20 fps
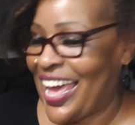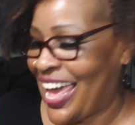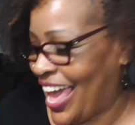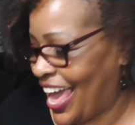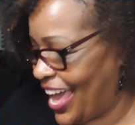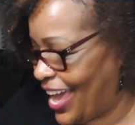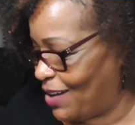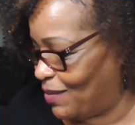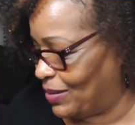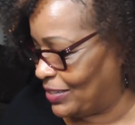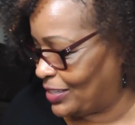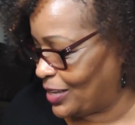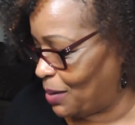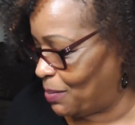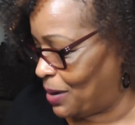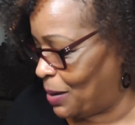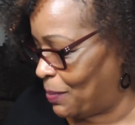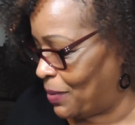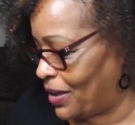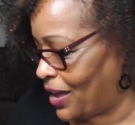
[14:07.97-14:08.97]
Hey, what's
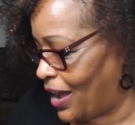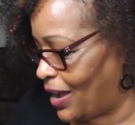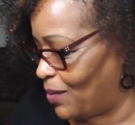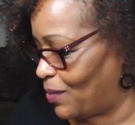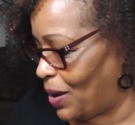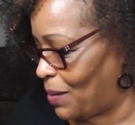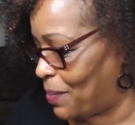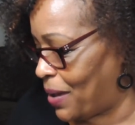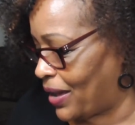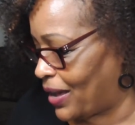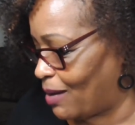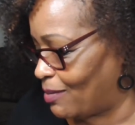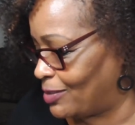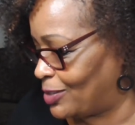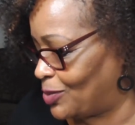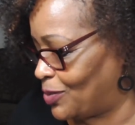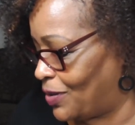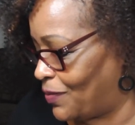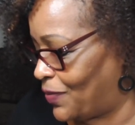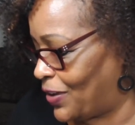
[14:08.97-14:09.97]
up? Let me call you right back. I was
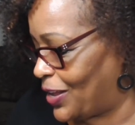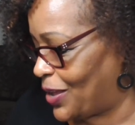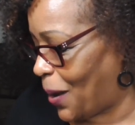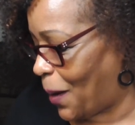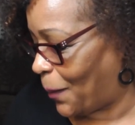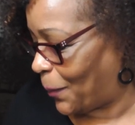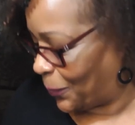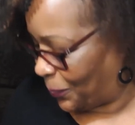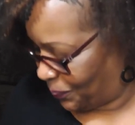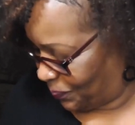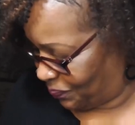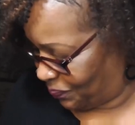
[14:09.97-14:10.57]
doing a video.